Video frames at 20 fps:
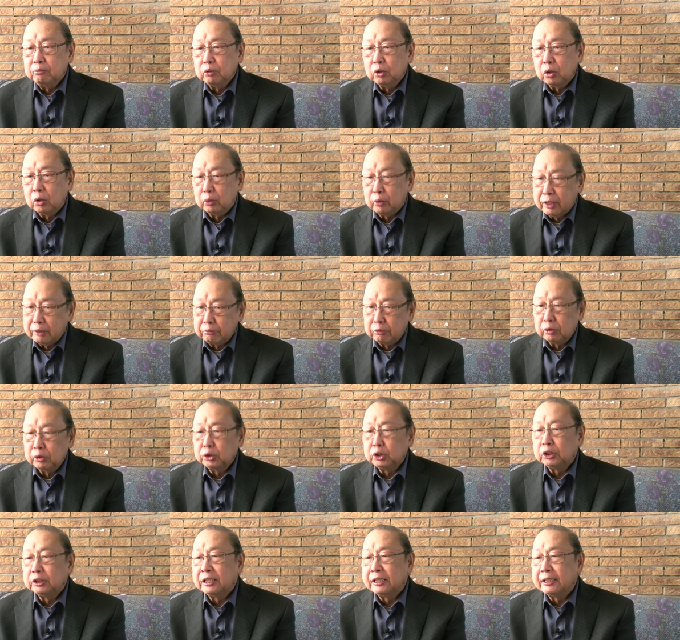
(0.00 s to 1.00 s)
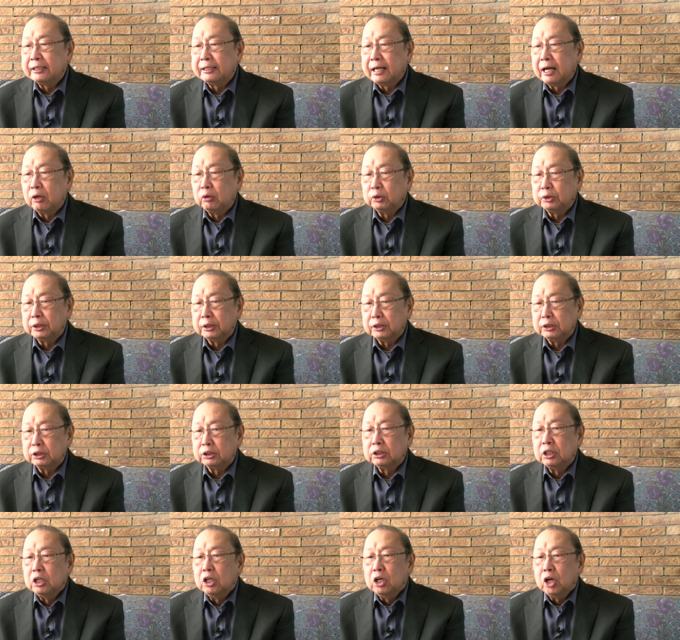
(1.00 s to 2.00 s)
or revolutionary councils,
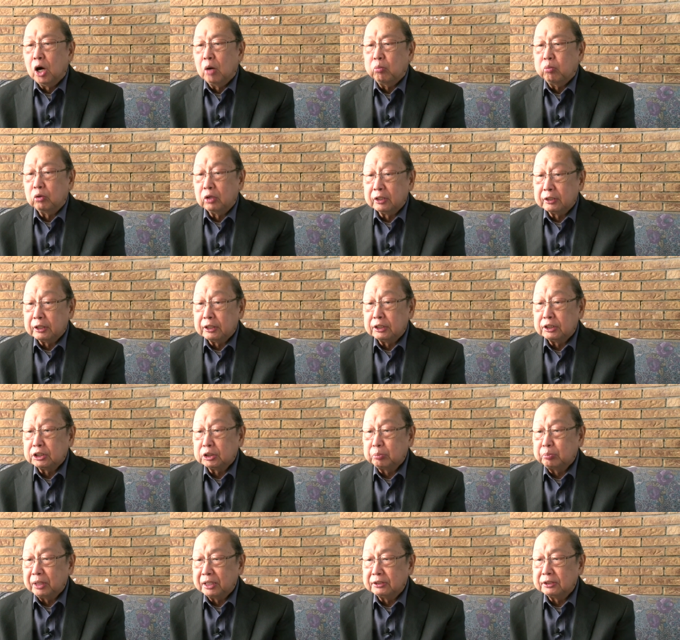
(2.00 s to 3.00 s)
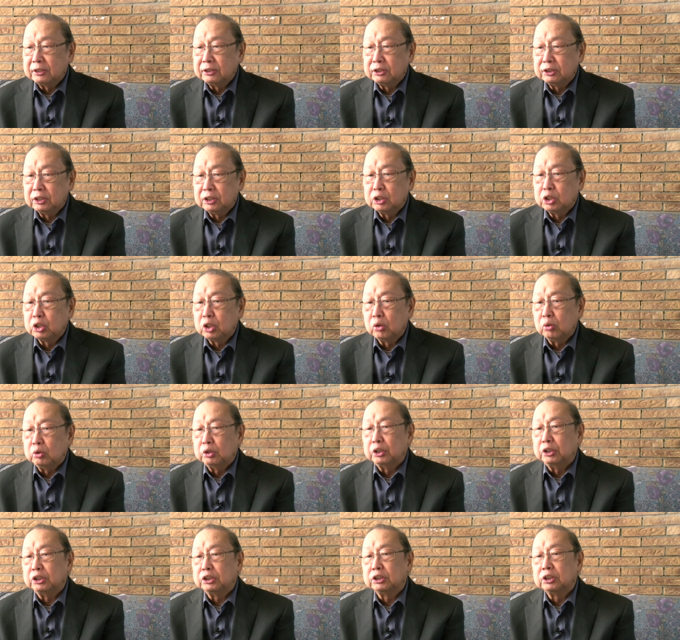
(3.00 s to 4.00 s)
of workers, peasants, and
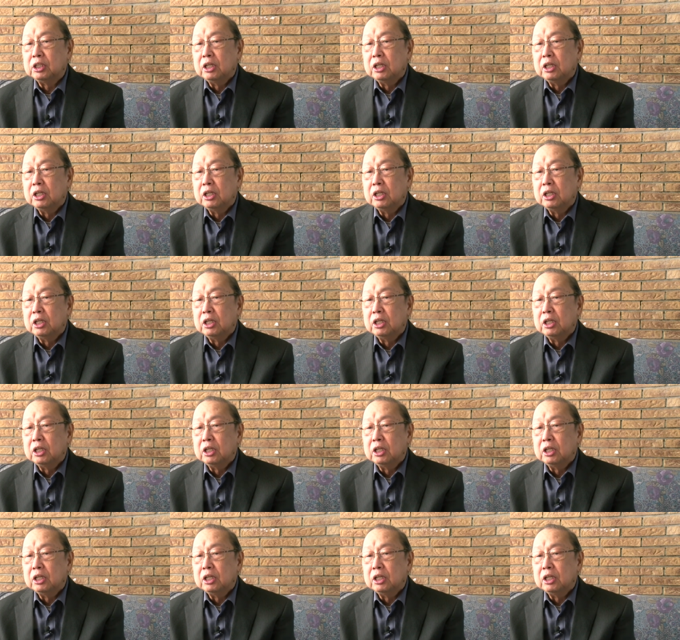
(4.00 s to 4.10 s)
soldiers,